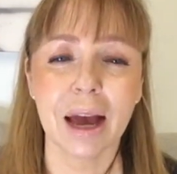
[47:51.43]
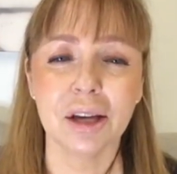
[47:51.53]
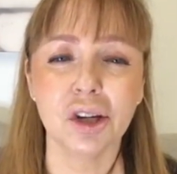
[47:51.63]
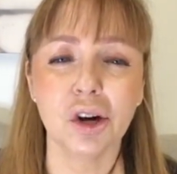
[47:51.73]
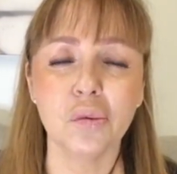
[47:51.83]

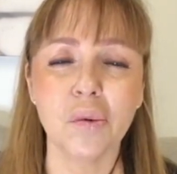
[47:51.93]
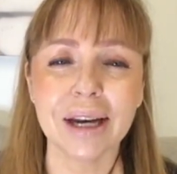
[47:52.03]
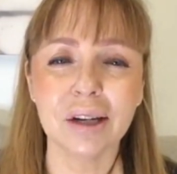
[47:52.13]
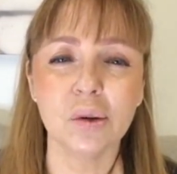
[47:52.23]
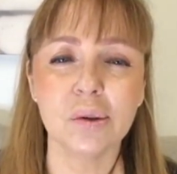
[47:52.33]
You know,
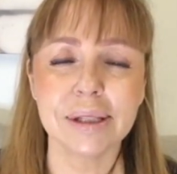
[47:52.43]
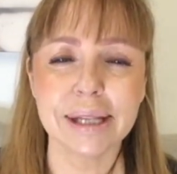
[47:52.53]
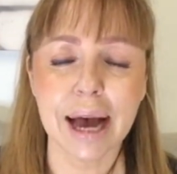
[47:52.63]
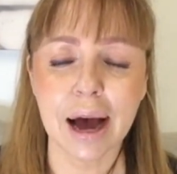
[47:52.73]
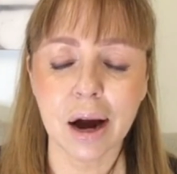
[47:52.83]

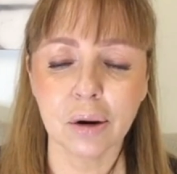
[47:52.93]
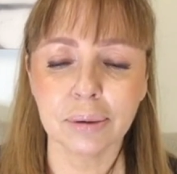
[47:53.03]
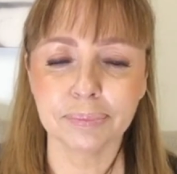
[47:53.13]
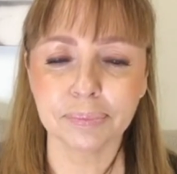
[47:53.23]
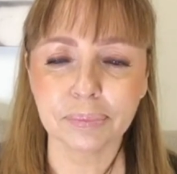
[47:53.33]
retinols
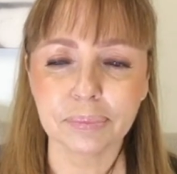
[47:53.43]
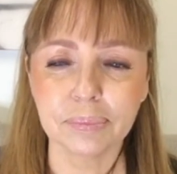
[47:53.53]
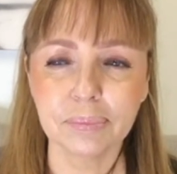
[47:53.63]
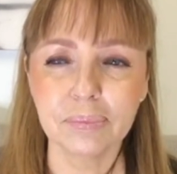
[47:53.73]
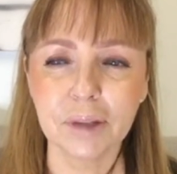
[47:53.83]
are,
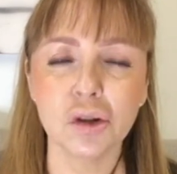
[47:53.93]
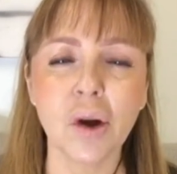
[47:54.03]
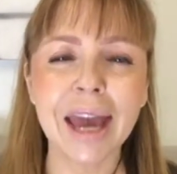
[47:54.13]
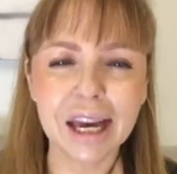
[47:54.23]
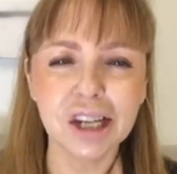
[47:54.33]

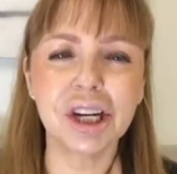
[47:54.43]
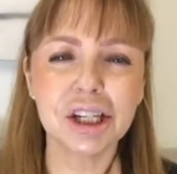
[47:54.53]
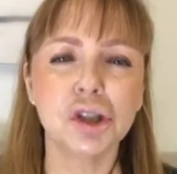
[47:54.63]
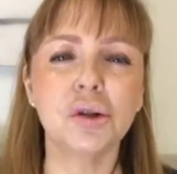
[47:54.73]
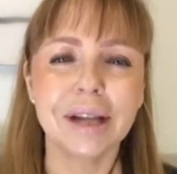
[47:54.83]
your
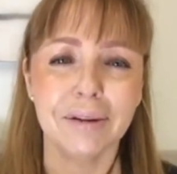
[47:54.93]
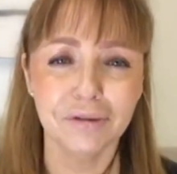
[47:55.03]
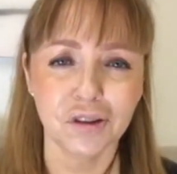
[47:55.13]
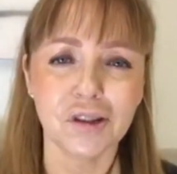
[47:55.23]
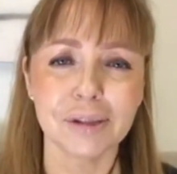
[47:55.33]
AHAs should
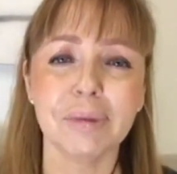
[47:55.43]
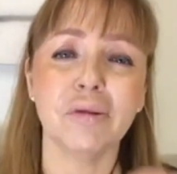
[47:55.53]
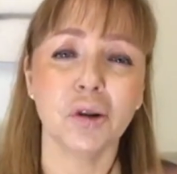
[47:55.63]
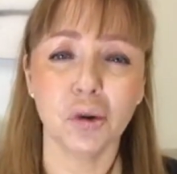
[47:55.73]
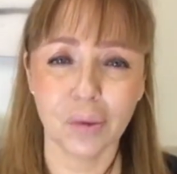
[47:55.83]
come first
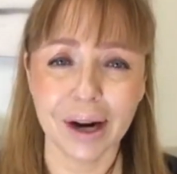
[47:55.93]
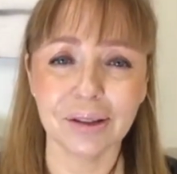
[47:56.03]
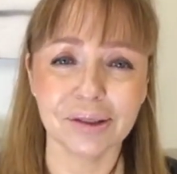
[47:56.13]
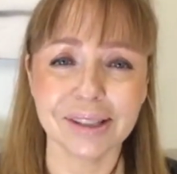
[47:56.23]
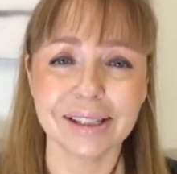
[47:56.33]
before your
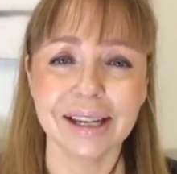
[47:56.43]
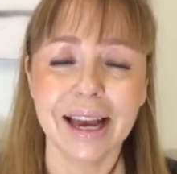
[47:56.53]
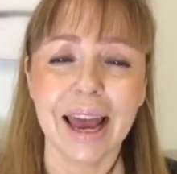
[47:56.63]
retinols.